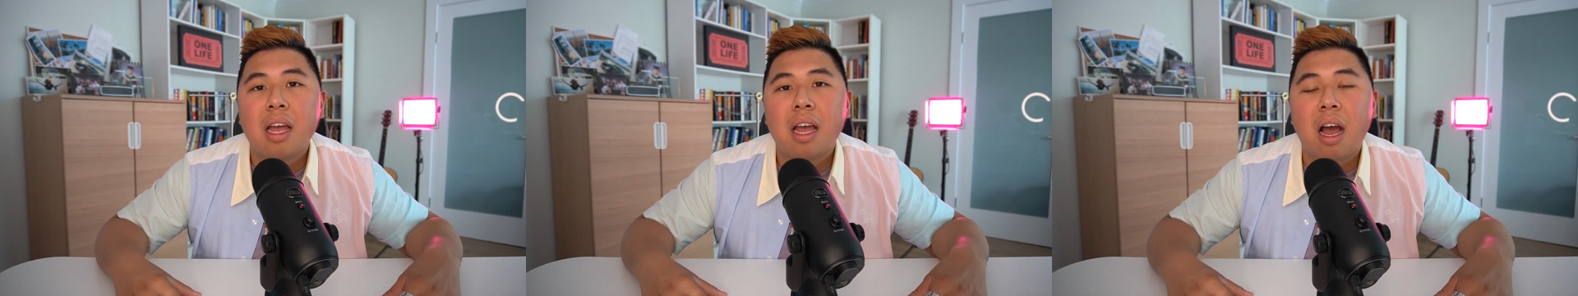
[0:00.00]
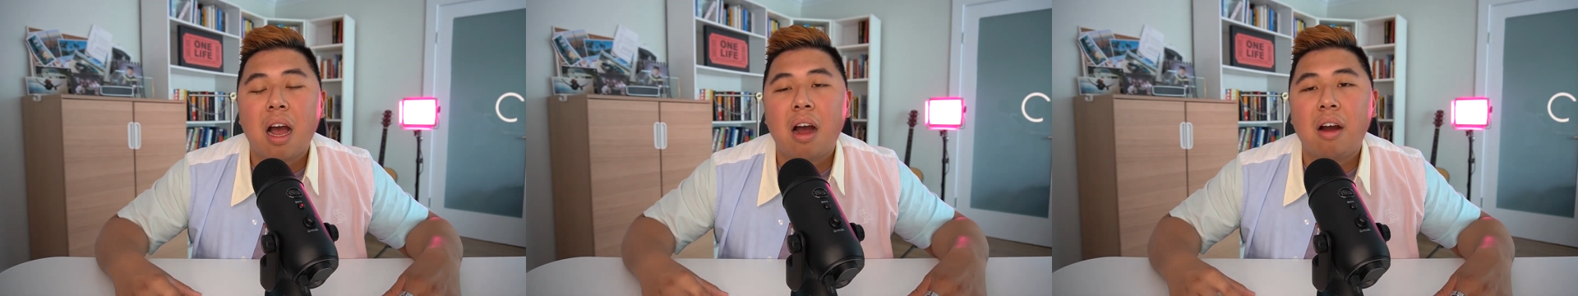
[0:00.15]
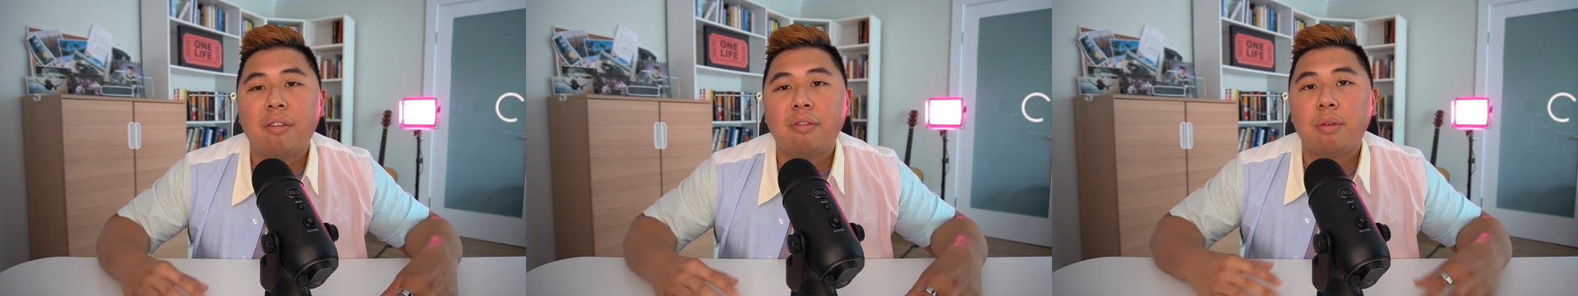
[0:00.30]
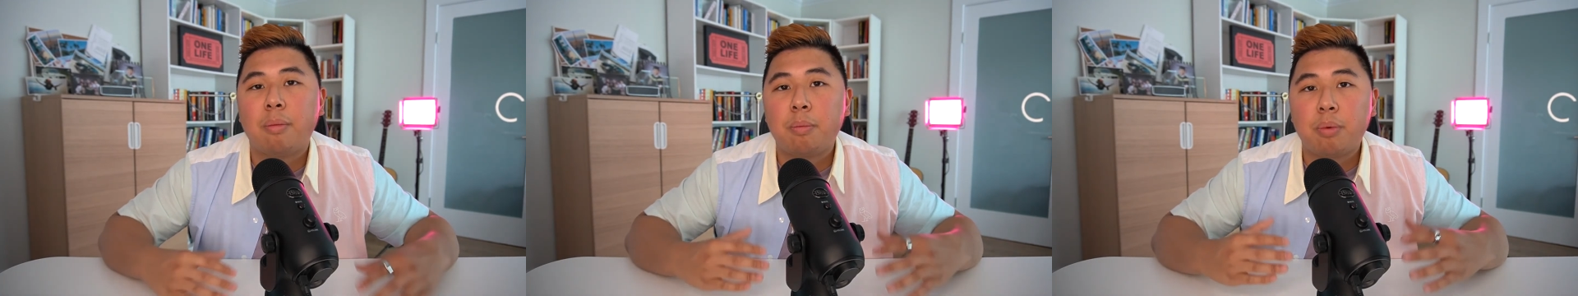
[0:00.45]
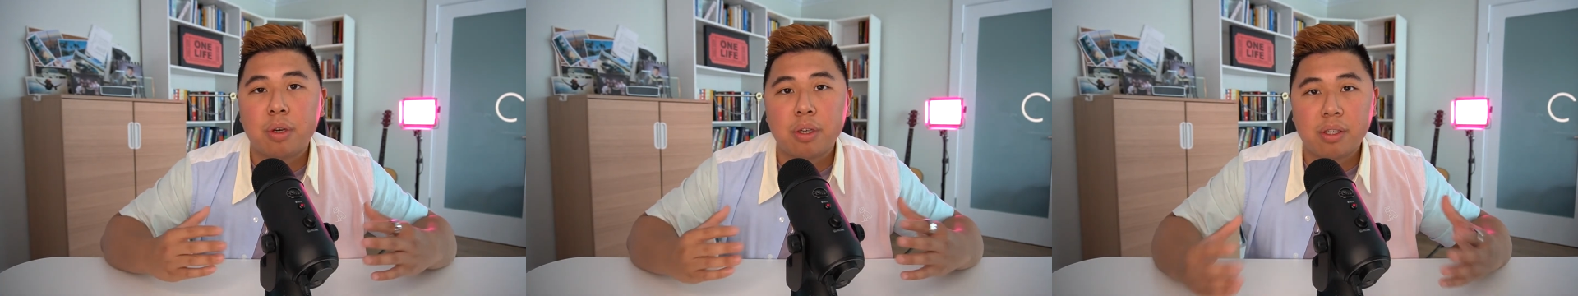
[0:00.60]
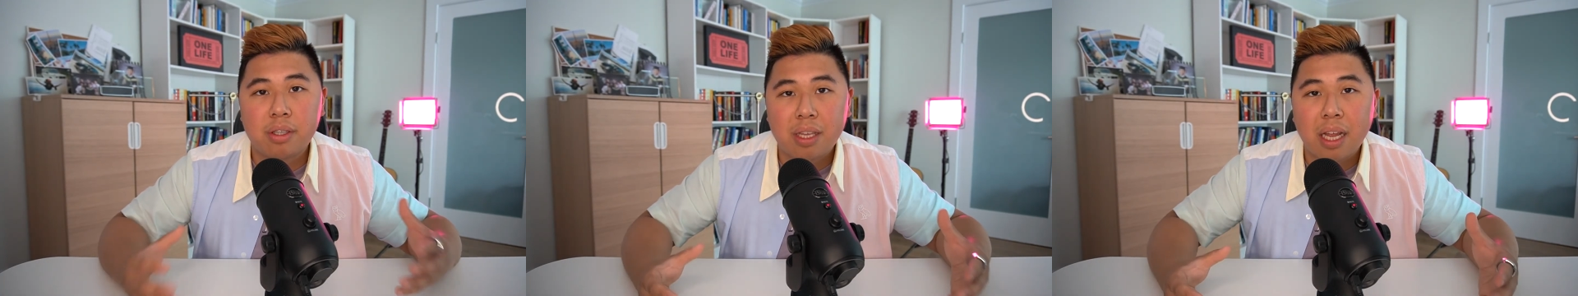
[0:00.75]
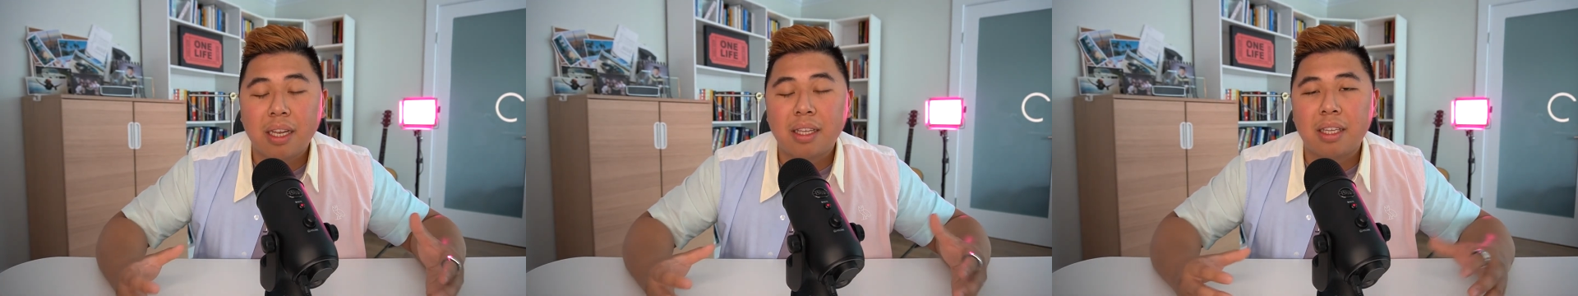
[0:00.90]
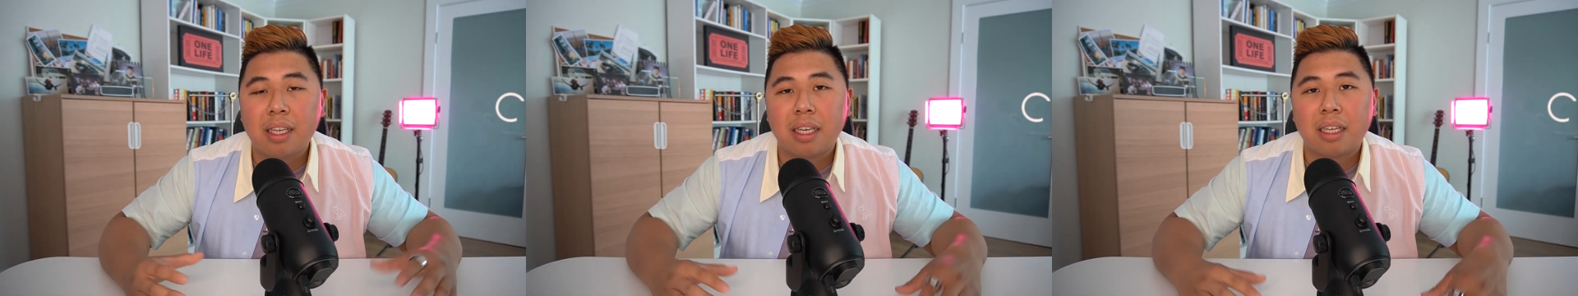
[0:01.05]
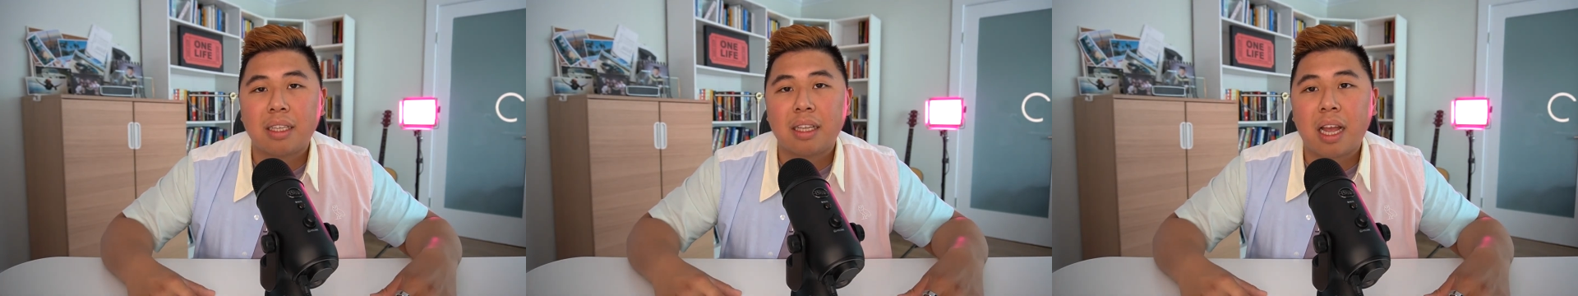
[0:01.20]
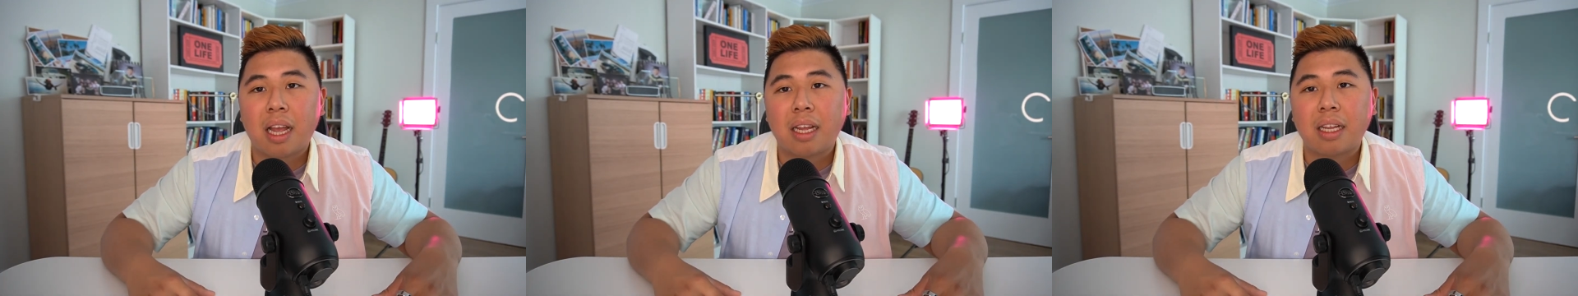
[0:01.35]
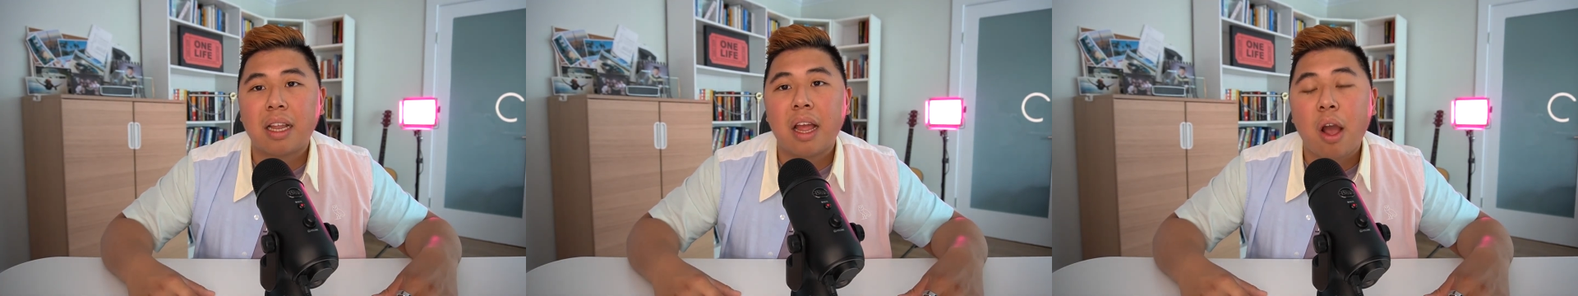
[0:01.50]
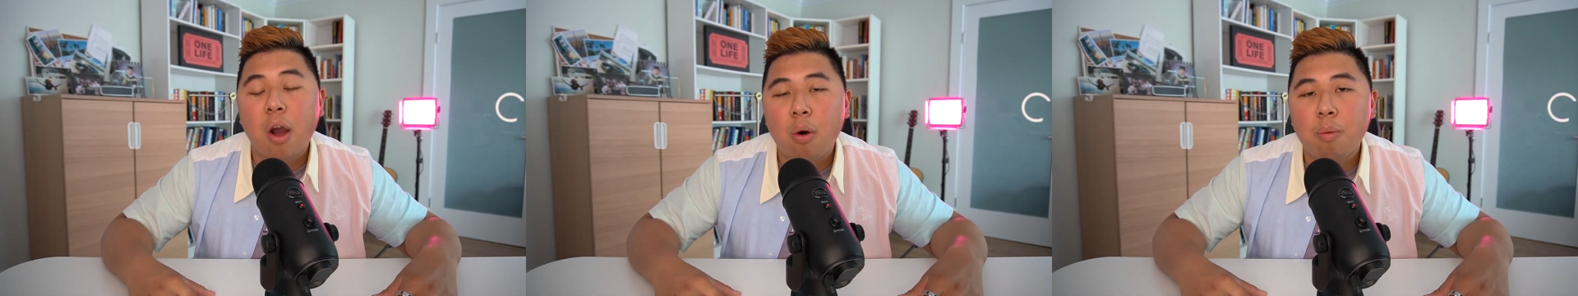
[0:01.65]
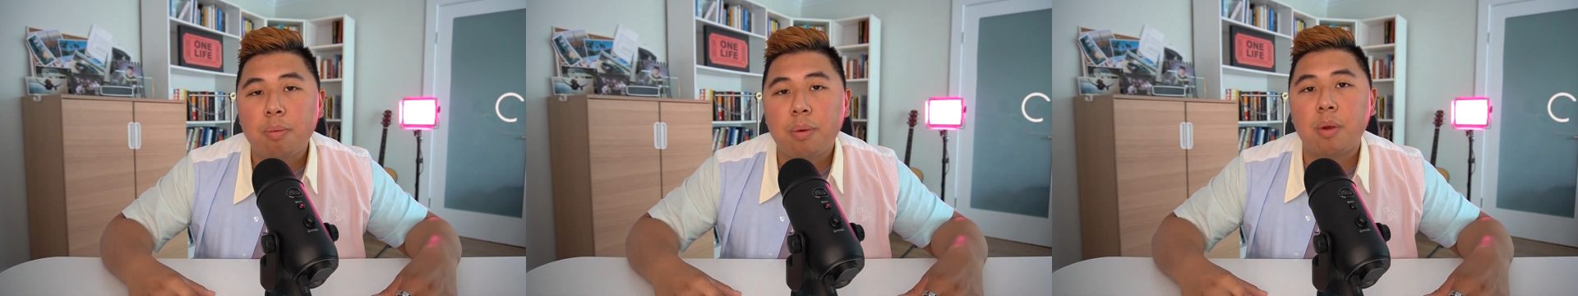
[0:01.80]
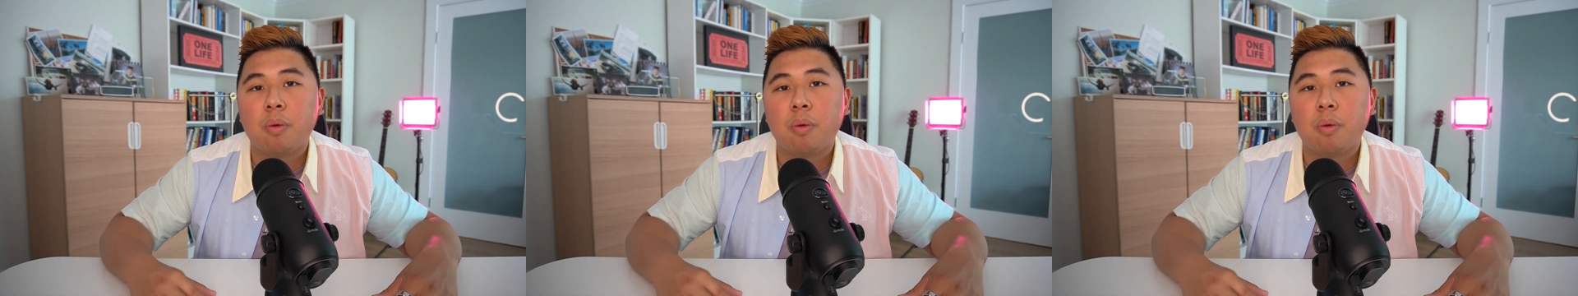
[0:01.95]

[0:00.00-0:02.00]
of presenting, that could help